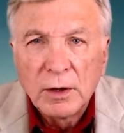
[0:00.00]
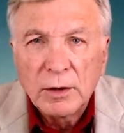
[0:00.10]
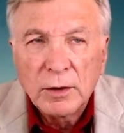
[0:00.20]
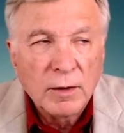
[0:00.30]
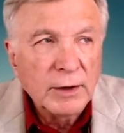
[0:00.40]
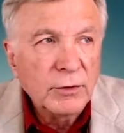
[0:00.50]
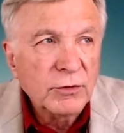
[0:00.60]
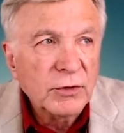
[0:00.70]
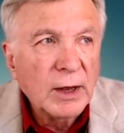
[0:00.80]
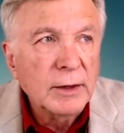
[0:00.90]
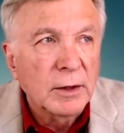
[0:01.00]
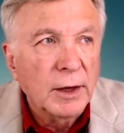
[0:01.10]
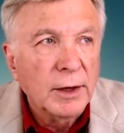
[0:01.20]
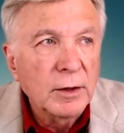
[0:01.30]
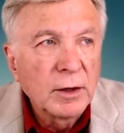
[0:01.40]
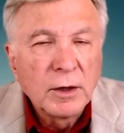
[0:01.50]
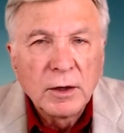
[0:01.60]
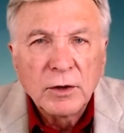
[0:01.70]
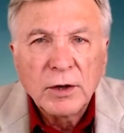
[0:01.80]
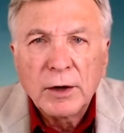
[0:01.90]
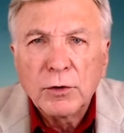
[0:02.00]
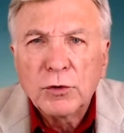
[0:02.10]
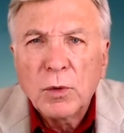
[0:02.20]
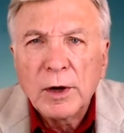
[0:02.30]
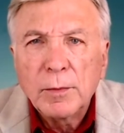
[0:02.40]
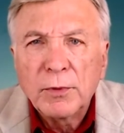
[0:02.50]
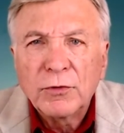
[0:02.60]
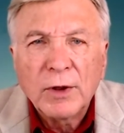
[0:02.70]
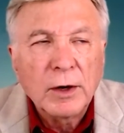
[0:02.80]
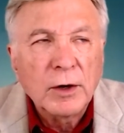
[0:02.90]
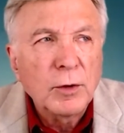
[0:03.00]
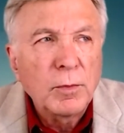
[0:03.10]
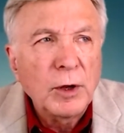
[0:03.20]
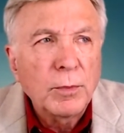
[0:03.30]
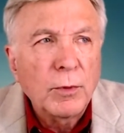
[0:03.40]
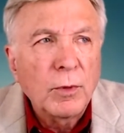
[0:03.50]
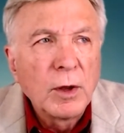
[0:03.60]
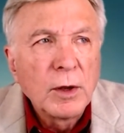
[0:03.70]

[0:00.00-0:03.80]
You know, like suddenly 10 or 20% of the people